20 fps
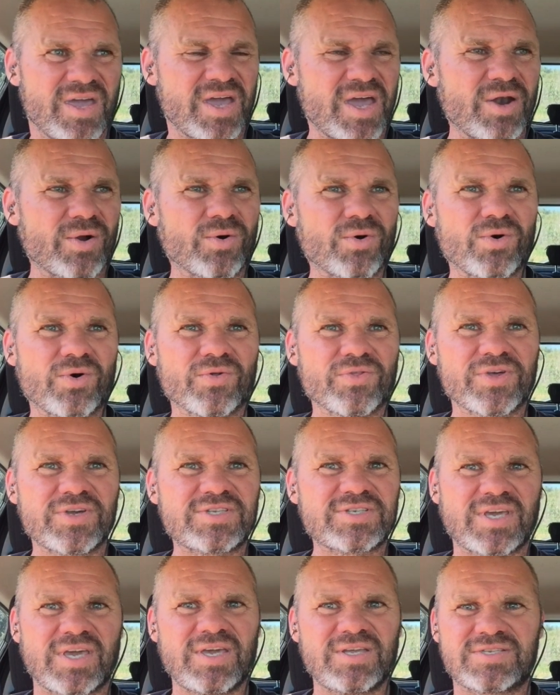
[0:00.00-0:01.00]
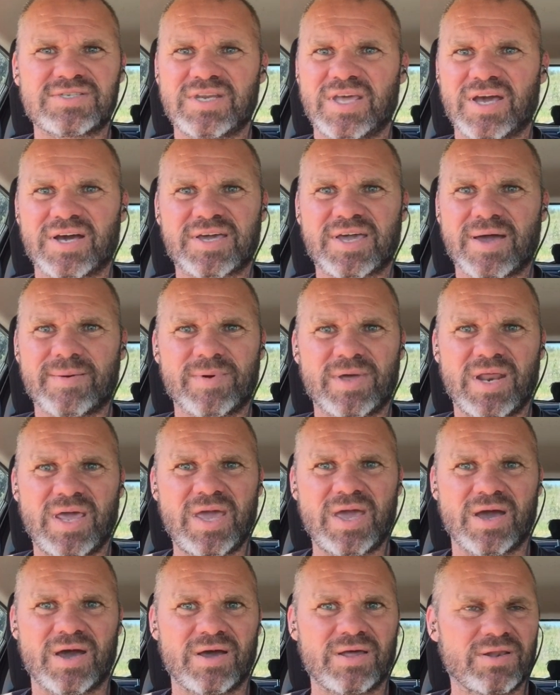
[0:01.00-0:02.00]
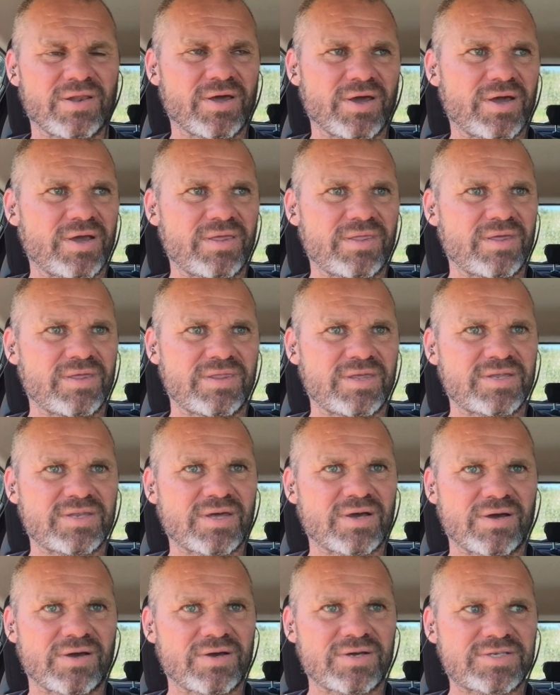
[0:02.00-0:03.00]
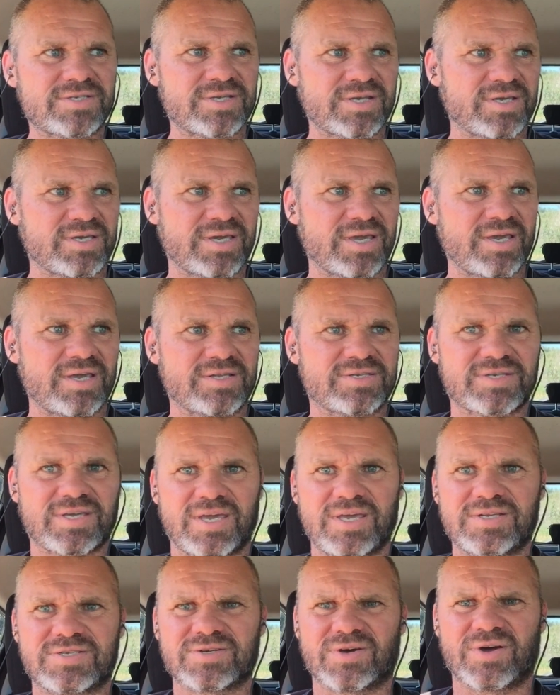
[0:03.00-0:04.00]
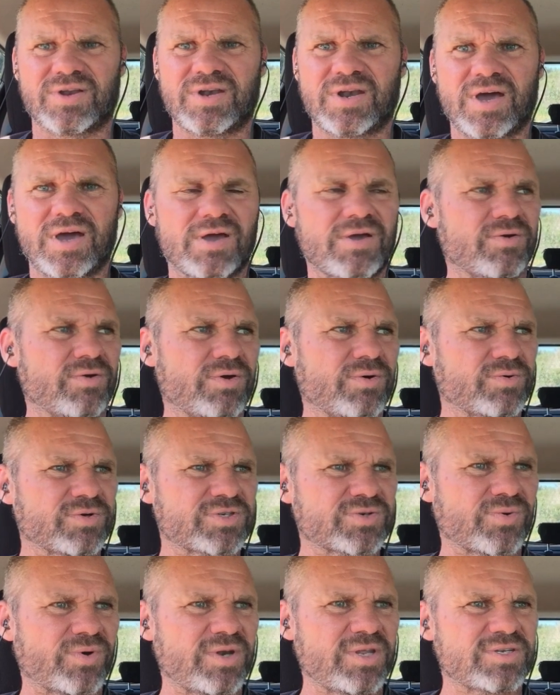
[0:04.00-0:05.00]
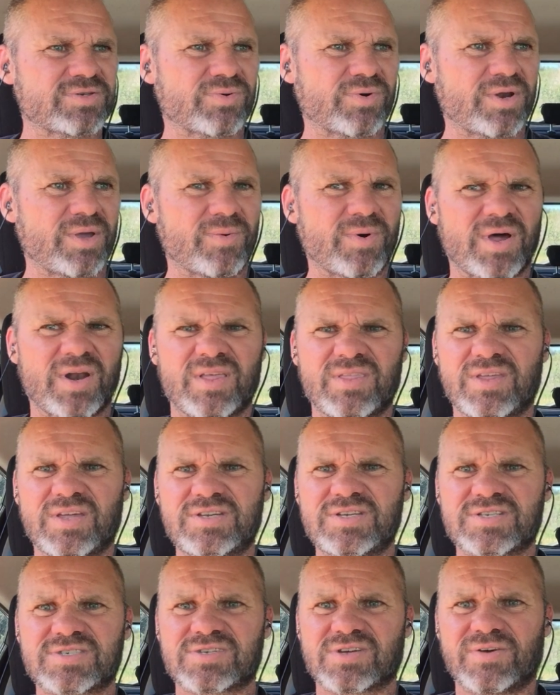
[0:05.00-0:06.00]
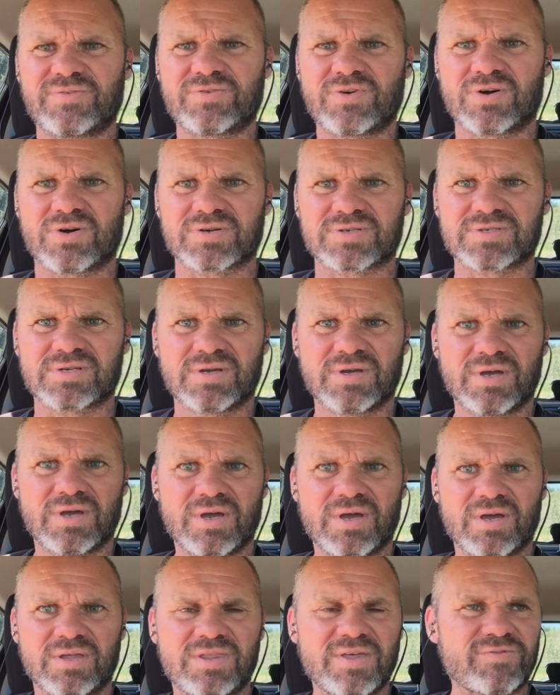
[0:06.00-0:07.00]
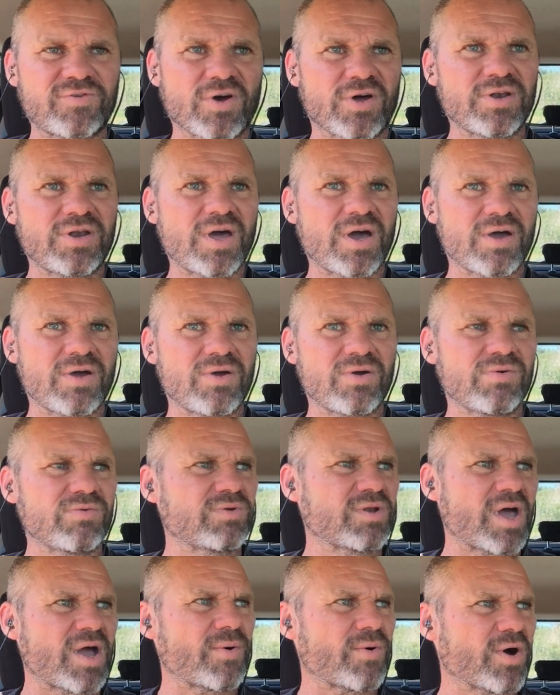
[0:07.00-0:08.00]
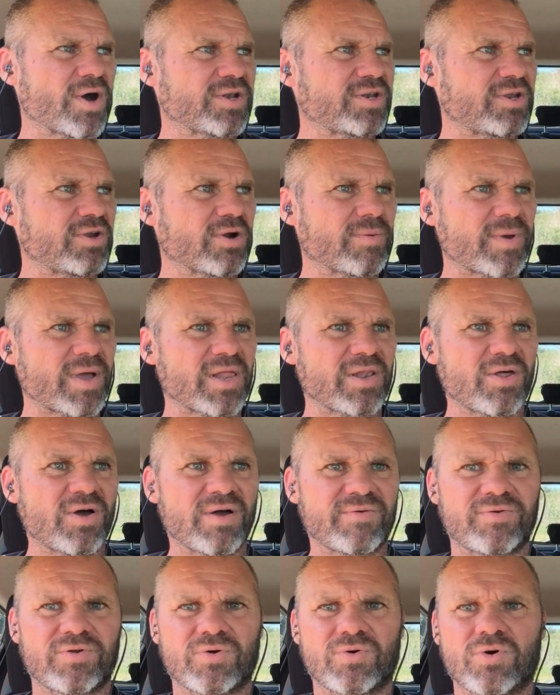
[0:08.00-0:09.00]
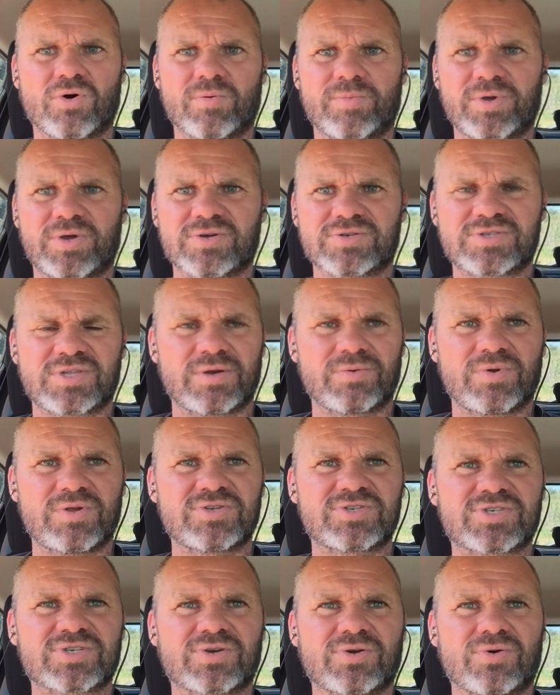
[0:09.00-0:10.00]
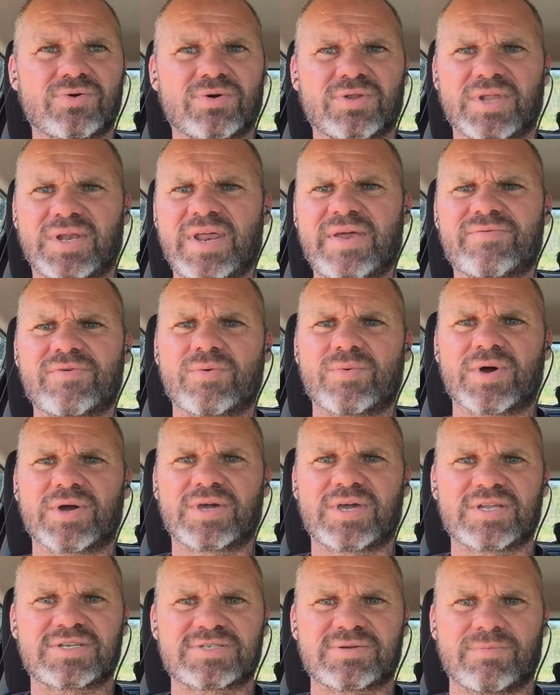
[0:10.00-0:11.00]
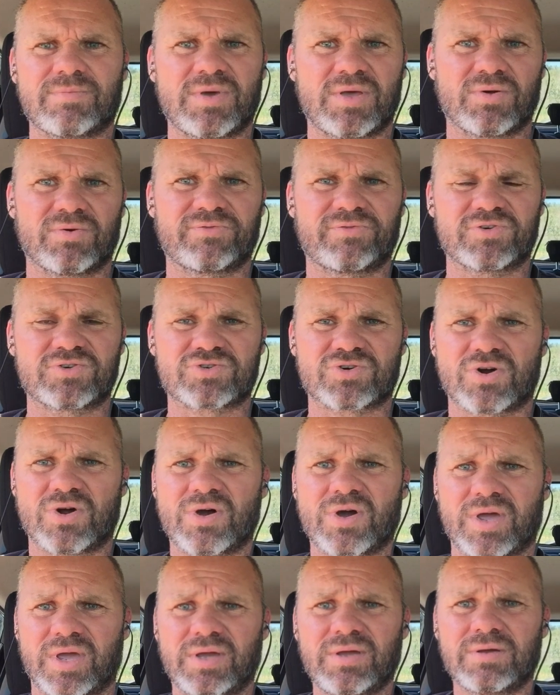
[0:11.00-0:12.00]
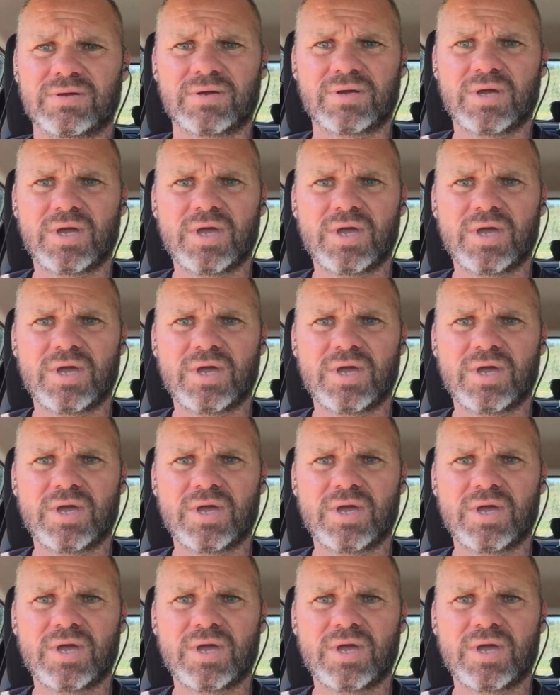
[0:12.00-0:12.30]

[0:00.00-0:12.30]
And all these kids now coming out, like I see kids I know who are 20, 21, and they're just softcocks. They've got no idea about life at all because they're in school and everyone gets a medal for trying.